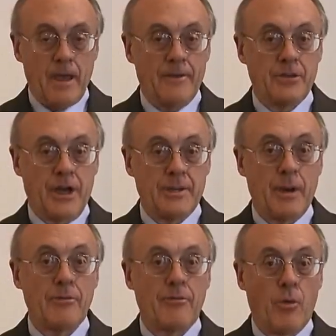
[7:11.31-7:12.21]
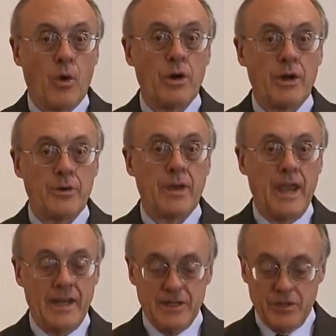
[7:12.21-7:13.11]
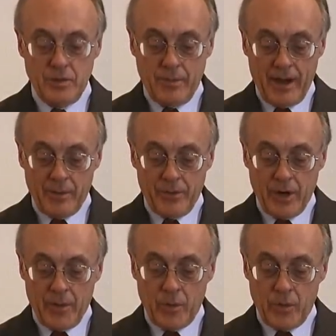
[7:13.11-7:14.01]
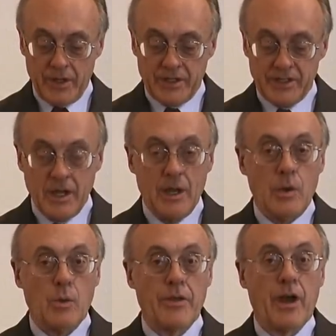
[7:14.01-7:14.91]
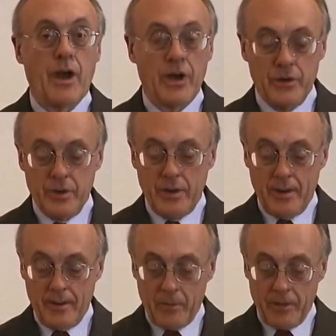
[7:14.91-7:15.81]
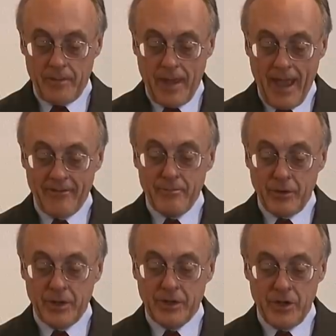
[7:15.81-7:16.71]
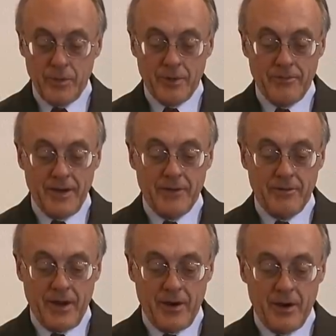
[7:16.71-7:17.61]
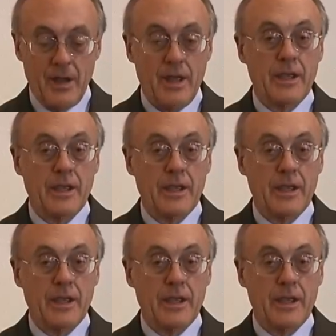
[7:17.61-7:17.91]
I've talked about 482 mile per hour winds with a hundred with a half million cubic feet of air